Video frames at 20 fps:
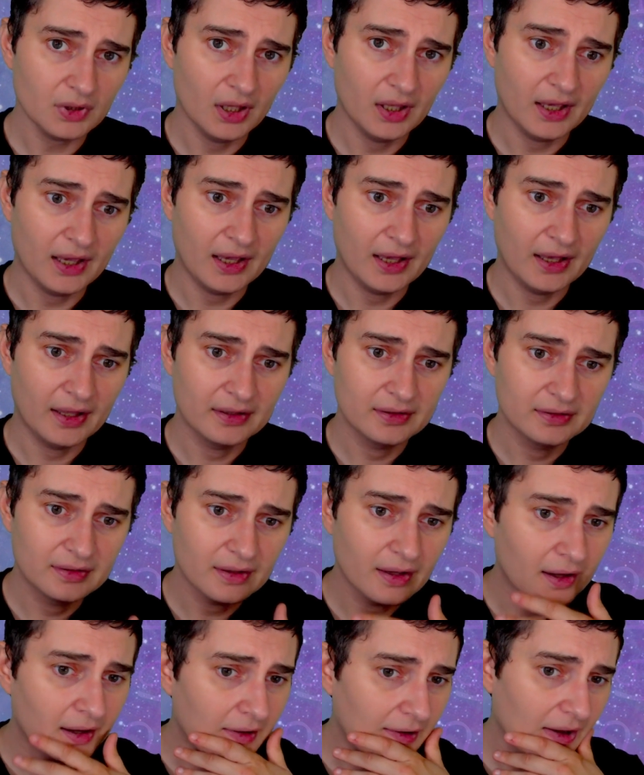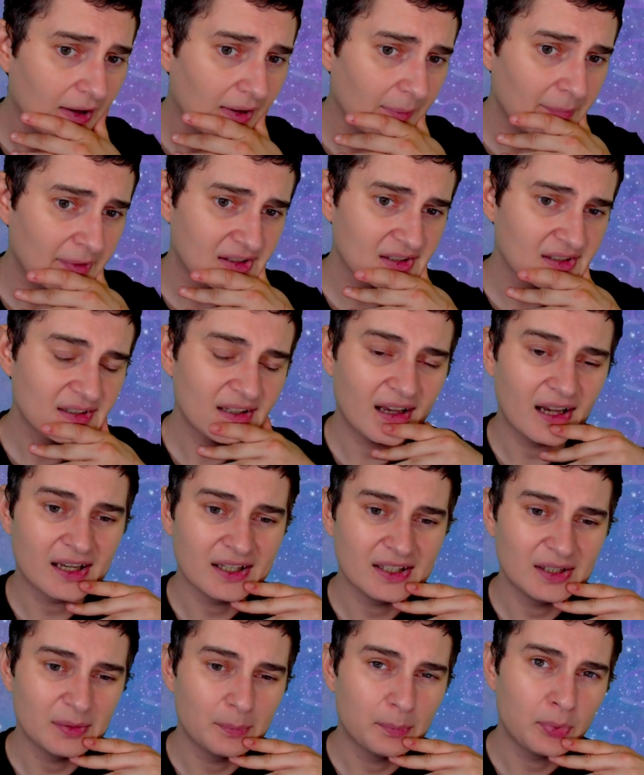and making that
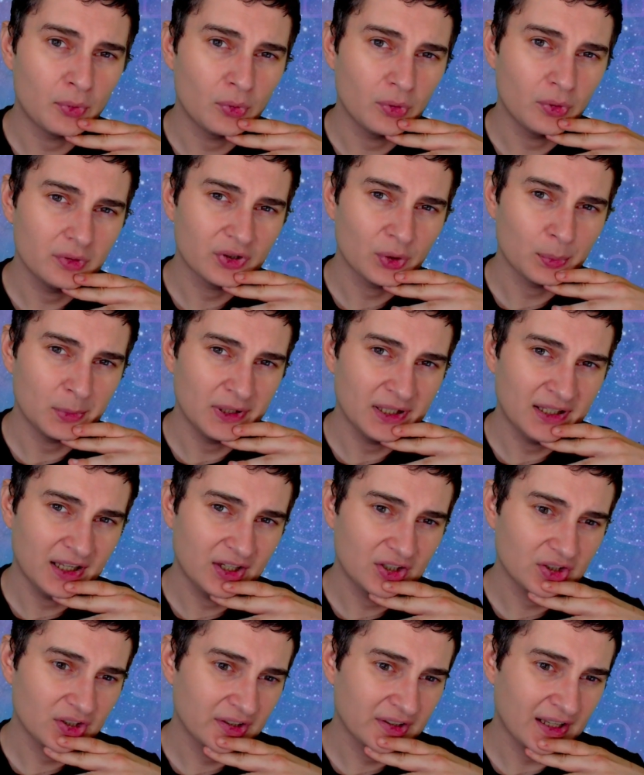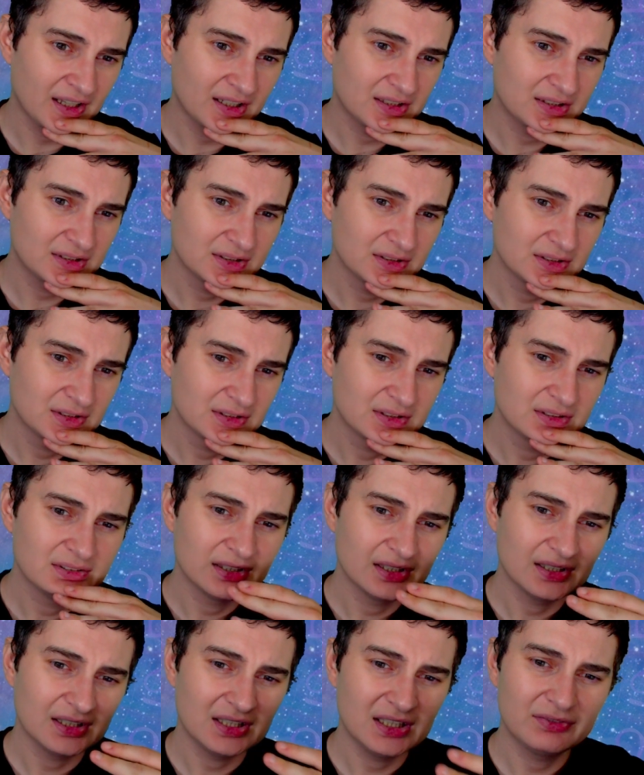kind of bold communication style
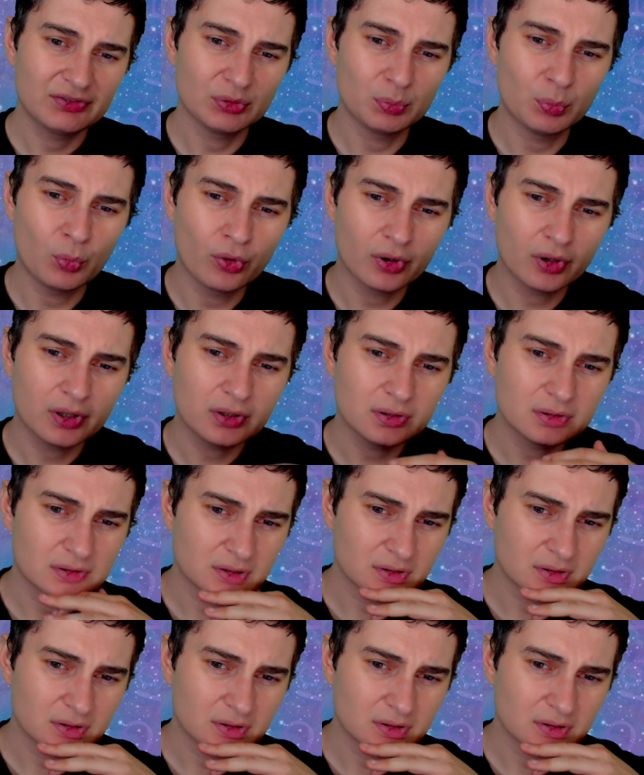even more.